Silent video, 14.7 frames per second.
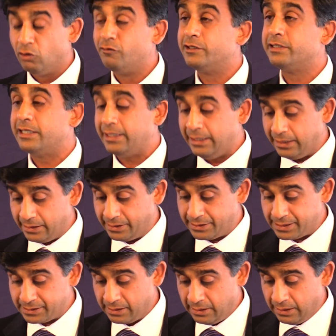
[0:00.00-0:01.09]
Over the
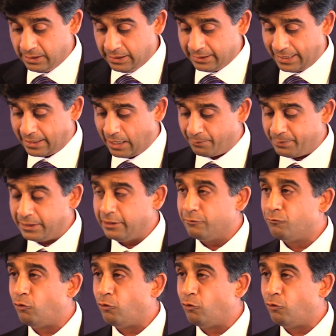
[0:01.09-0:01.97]
years that I've been